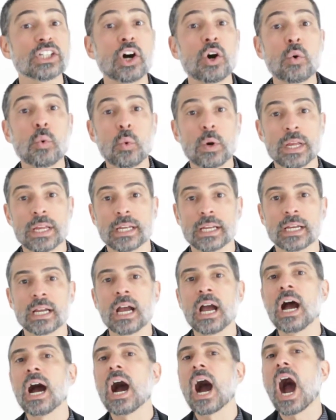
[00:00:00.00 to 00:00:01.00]
a week,
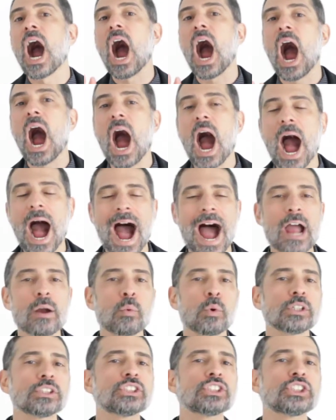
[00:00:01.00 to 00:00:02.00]
I
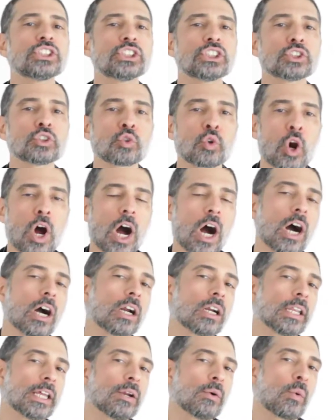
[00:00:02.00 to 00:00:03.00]
would
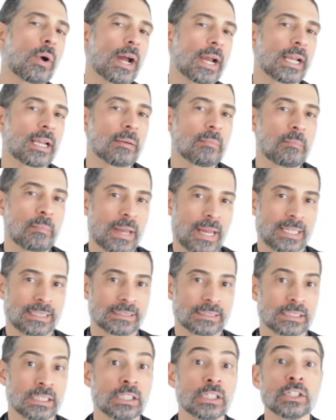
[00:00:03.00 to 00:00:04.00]
strongly
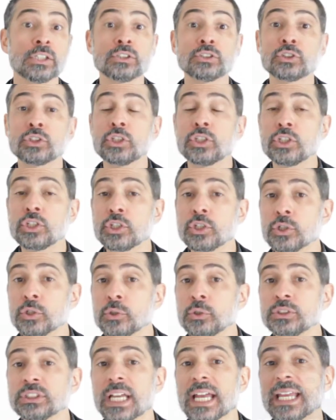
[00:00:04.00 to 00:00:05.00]
recommend to
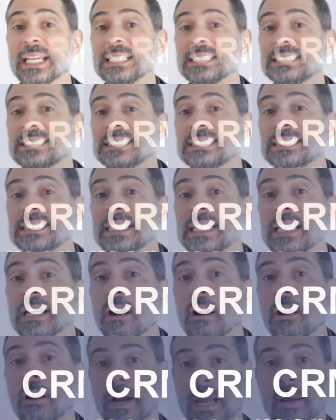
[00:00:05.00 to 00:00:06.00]
use a
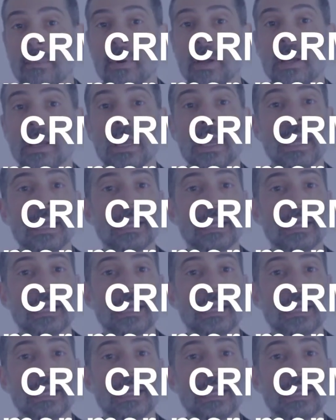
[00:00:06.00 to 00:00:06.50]
CRM, a